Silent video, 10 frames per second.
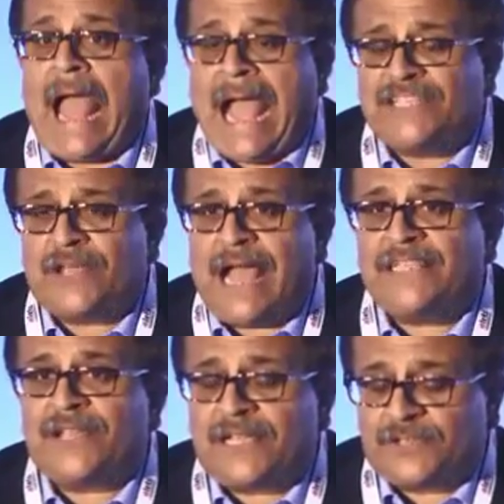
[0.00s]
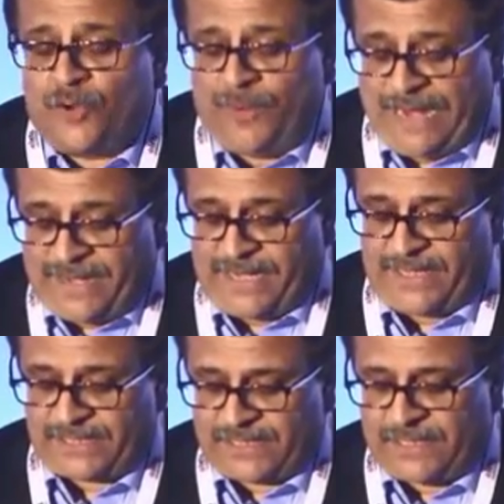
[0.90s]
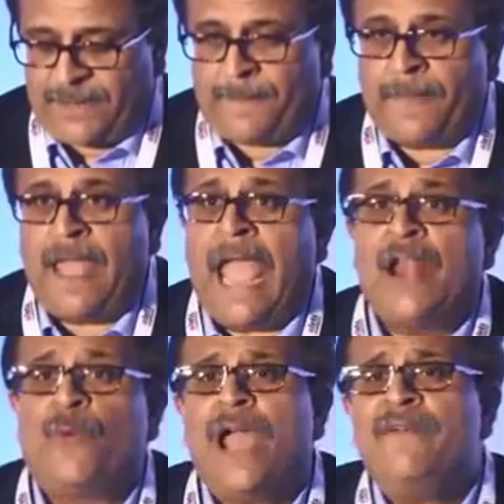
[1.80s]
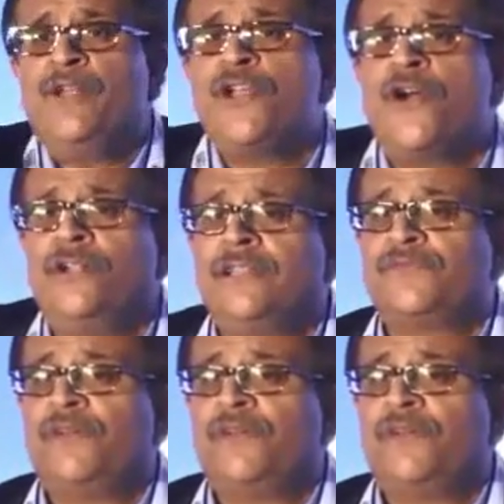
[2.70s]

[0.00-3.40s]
as, as, as global entities. And why are we doing all this?